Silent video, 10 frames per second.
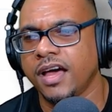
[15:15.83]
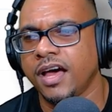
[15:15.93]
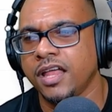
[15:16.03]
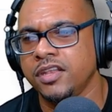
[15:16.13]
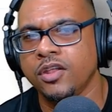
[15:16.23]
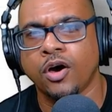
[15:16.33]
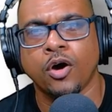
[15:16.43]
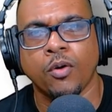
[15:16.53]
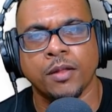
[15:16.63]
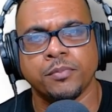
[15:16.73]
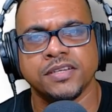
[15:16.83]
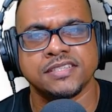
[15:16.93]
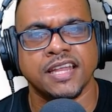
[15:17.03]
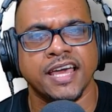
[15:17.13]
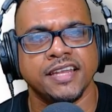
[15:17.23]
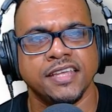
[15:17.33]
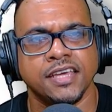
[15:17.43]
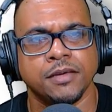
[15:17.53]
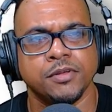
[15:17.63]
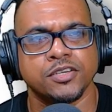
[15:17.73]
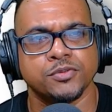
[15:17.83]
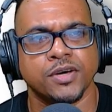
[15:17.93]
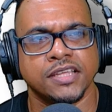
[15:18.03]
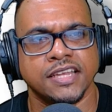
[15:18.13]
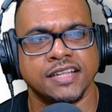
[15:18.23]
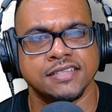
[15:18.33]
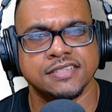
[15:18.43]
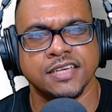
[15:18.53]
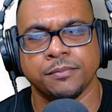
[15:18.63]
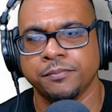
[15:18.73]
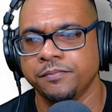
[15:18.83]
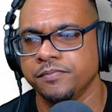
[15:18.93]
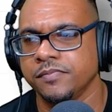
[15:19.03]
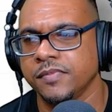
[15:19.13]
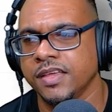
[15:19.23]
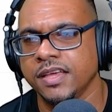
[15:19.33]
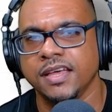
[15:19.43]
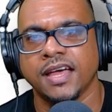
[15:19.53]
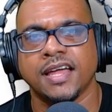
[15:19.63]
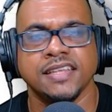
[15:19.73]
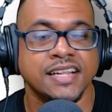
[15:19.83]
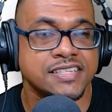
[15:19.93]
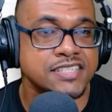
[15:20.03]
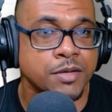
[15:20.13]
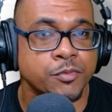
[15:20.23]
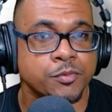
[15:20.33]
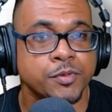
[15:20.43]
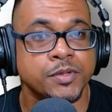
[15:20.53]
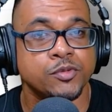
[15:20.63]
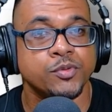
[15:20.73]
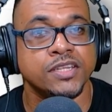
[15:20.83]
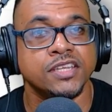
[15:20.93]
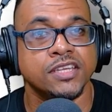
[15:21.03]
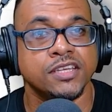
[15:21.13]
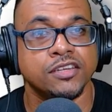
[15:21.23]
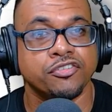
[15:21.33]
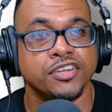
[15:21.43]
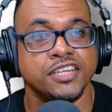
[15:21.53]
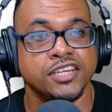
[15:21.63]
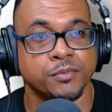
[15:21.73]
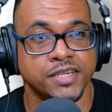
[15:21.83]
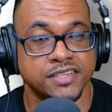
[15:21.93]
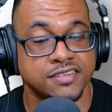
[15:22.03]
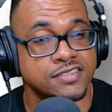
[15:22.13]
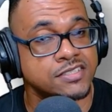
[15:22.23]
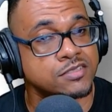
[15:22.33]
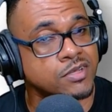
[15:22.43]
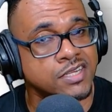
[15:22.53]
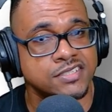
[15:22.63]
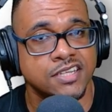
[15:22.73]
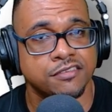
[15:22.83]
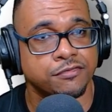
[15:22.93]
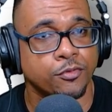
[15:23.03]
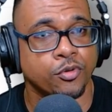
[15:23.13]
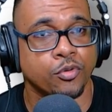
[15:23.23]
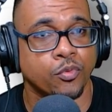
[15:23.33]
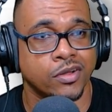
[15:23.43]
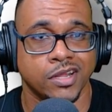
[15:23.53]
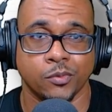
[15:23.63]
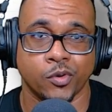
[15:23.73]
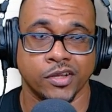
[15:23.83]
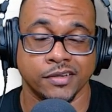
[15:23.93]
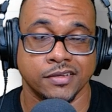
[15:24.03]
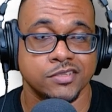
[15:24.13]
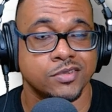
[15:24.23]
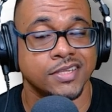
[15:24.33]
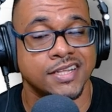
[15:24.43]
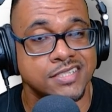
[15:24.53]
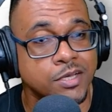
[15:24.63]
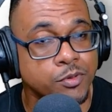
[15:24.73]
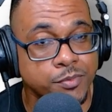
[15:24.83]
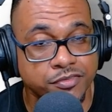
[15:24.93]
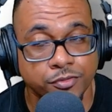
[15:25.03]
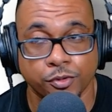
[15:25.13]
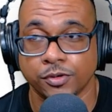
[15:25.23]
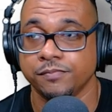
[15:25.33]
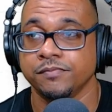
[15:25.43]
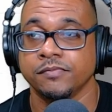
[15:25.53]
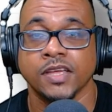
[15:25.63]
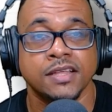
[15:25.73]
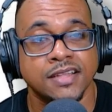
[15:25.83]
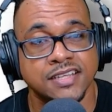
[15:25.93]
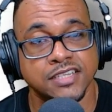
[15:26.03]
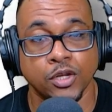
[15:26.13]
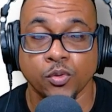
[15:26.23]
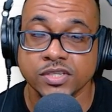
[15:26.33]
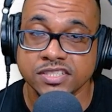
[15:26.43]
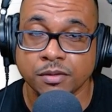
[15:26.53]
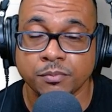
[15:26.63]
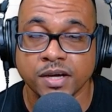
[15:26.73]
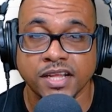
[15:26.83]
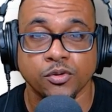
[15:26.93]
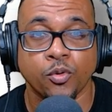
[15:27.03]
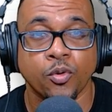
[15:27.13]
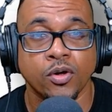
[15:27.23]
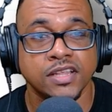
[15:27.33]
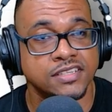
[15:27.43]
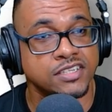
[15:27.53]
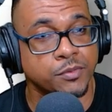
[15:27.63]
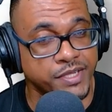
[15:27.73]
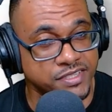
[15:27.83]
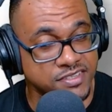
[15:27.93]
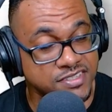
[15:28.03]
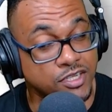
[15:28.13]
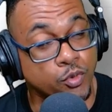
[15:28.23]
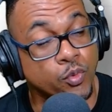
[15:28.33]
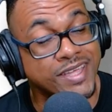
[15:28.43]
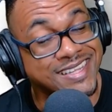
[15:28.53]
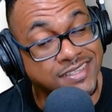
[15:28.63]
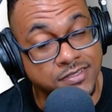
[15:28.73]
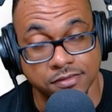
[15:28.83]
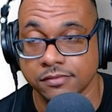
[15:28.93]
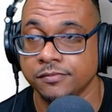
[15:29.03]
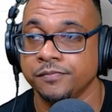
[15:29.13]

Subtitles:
And now I'll put this line here because we're going to get the LCM. And the LCM will be between the three denominators. Well, let's have 4, 1, and 1. So the LCM will be 4. That's the lowest number that all your denominators could go into.